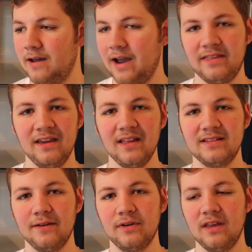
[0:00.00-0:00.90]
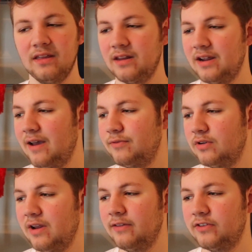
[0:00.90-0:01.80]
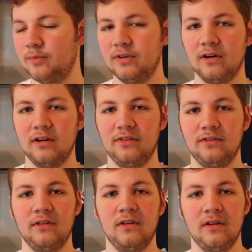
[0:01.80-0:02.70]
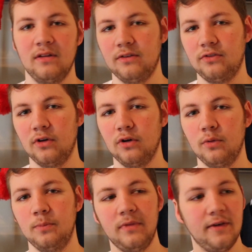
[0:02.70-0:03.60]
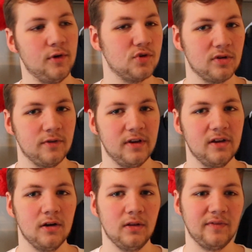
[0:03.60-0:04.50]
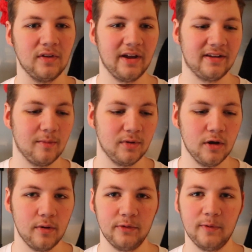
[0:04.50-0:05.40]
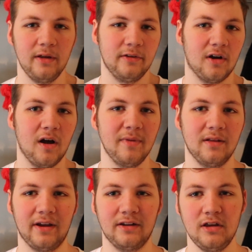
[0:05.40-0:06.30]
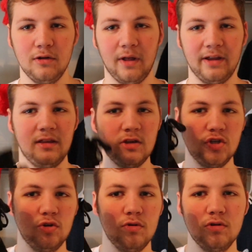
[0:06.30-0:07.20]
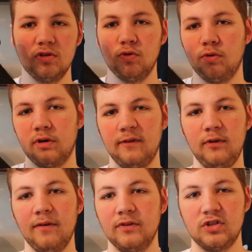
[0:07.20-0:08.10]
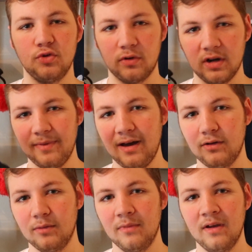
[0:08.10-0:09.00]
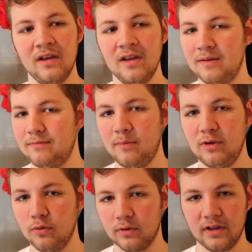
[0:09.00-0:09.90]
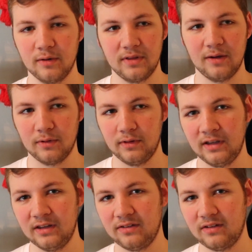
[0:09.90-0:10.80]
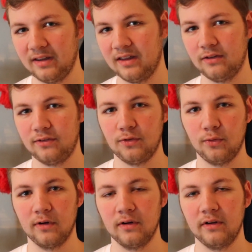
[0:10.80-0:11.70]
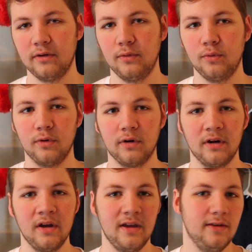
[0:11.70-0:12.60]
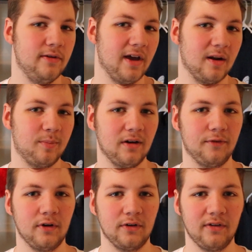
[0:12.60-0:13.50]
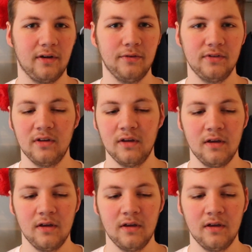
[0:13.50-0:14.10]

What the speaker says: I think that's everything that I have to announce, to be honest. So if you enjoyed the video, leave a like down below, as well as comment, like, do you like these shoes, or if you have a story about them, maybe you were there when they released, like at a store, or you got a pair for yourselves.